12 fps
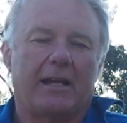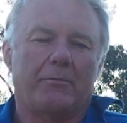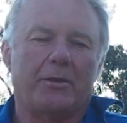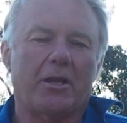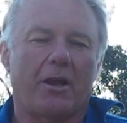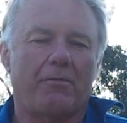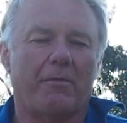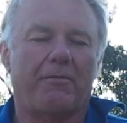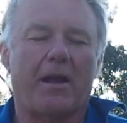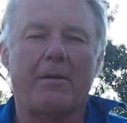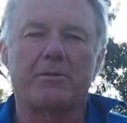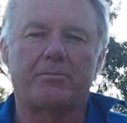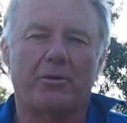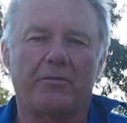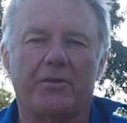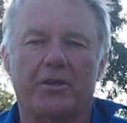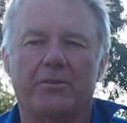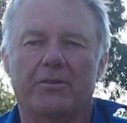we know from a farmer's point
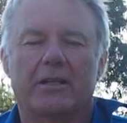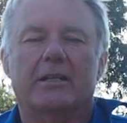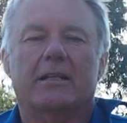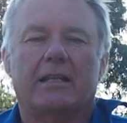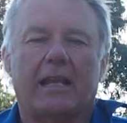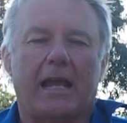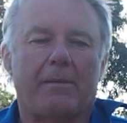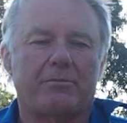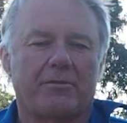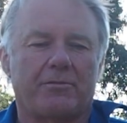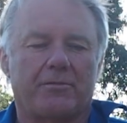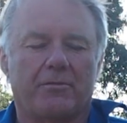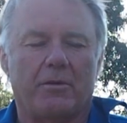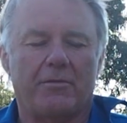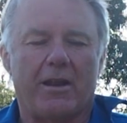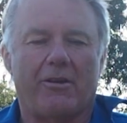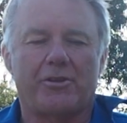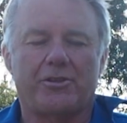of view, lambs with
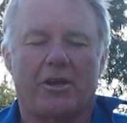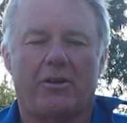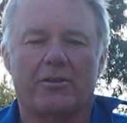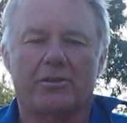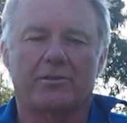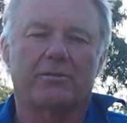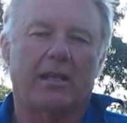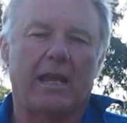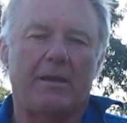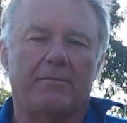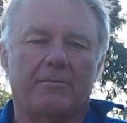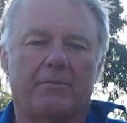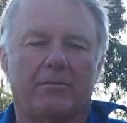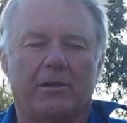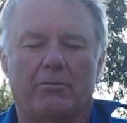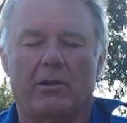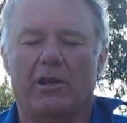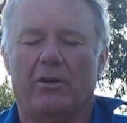narrow shoulders
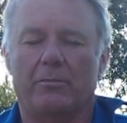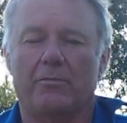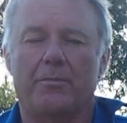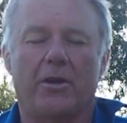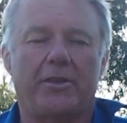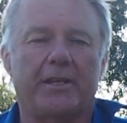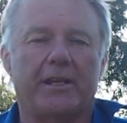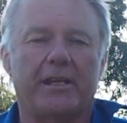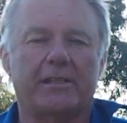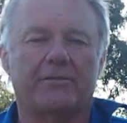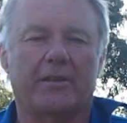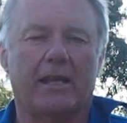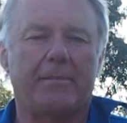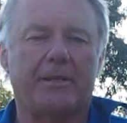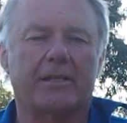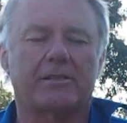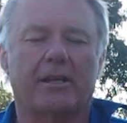will help with birthing ease and lambing.